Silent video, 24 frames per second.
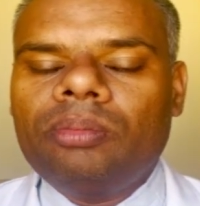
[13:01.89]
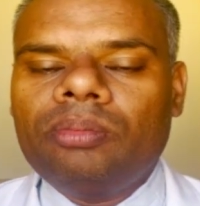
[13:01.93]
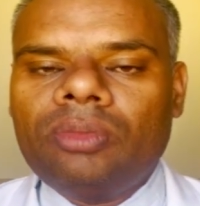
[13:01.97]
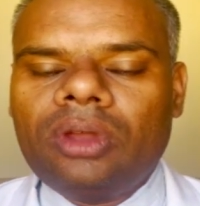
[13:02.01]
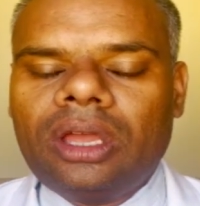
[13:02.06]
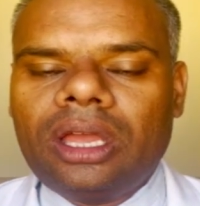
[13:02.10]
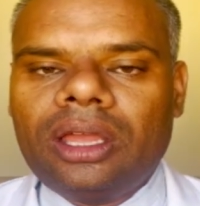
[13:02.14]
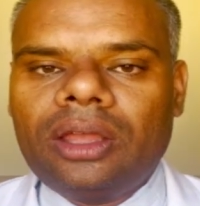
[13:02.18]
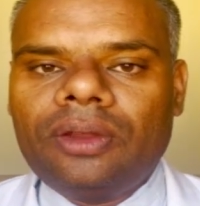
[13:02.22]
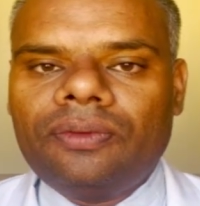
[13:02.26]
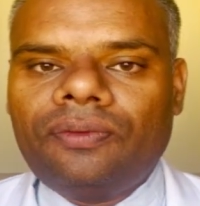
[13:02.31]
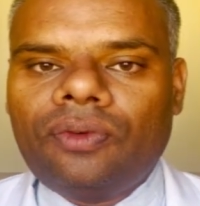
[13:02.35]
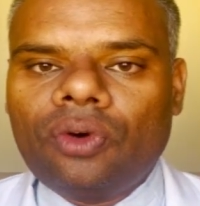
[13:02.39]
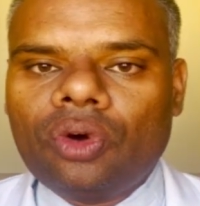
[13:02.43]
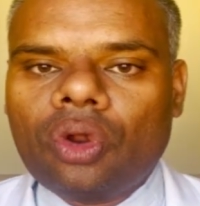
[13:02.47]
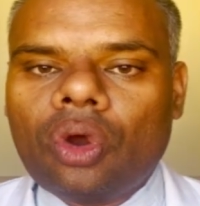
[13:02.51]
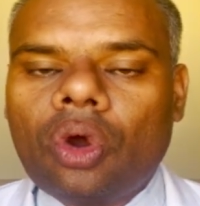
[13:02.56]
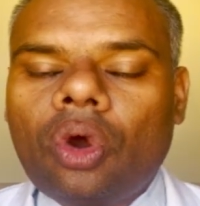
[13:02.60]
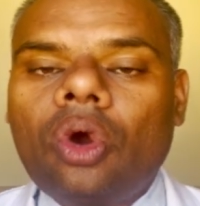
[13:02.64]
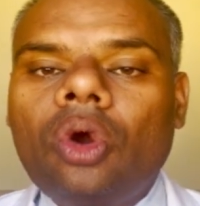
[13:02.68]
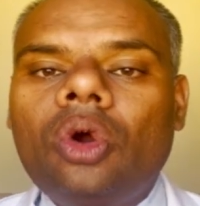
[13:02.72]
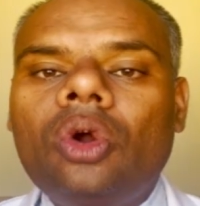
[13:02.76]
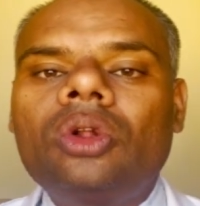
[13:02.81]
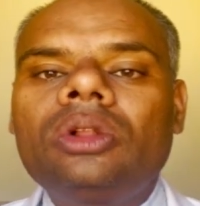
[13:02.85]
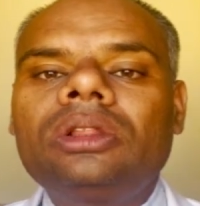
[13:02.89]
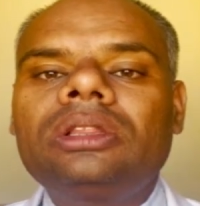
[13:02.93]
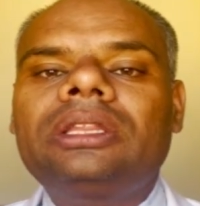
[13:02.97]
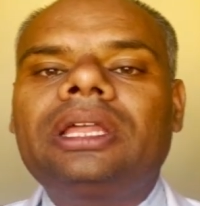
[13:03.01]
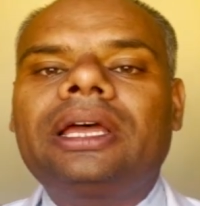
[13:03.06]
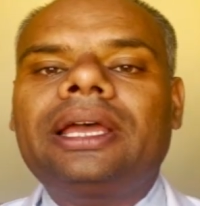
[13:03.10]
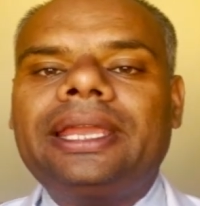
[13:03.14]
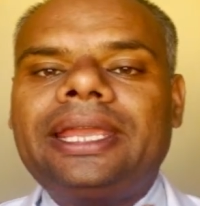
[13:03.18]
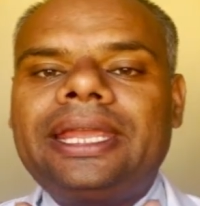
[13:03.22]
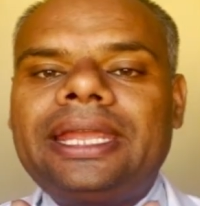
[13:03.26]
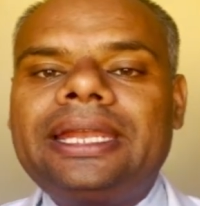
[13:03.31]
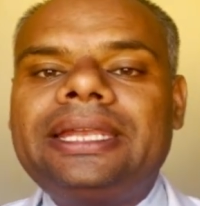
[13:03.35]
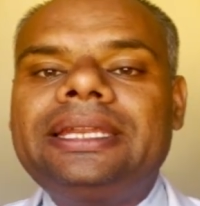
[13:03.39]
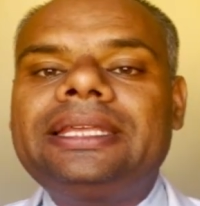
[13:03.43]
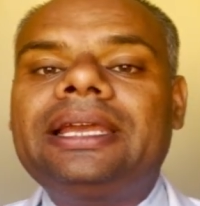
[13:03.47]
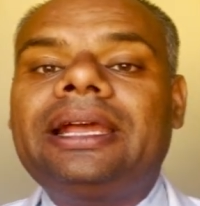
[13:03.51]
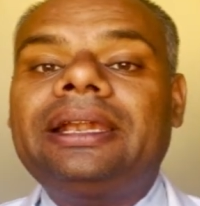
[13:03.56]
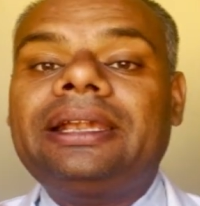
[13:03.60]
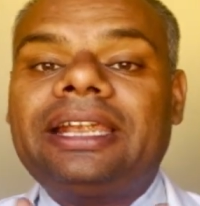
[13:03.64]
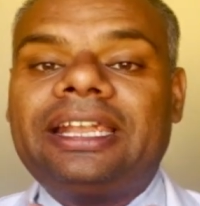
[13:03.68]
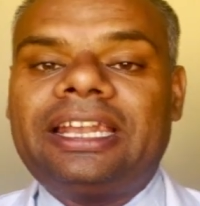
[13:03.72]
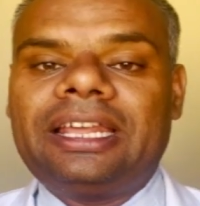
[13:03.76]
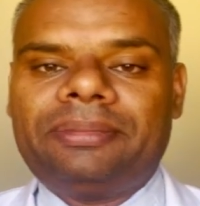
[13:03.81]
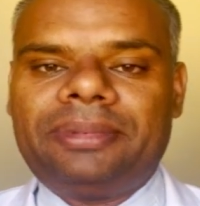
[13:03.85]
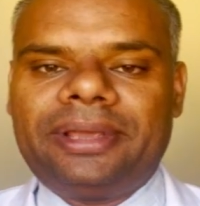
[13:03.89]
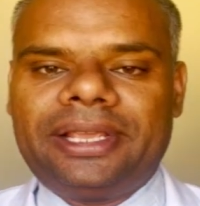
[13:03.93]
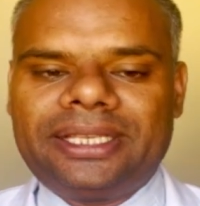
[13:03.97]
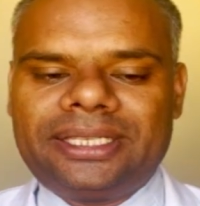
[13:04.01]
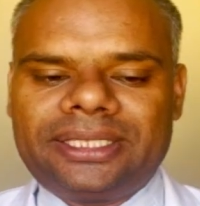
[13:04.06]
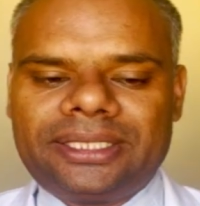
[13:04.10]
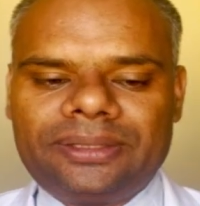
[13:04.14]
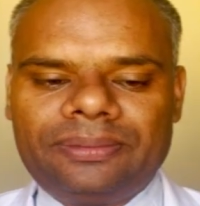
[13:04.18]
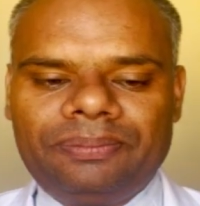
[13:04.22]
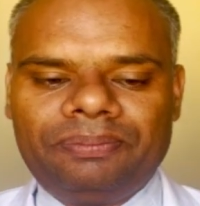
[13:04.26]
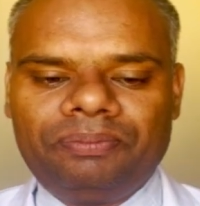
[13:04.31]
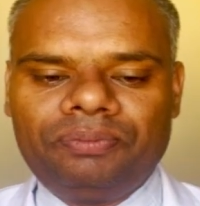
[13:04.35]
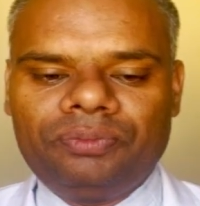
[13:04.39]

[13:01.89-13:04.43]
for all the ADR database,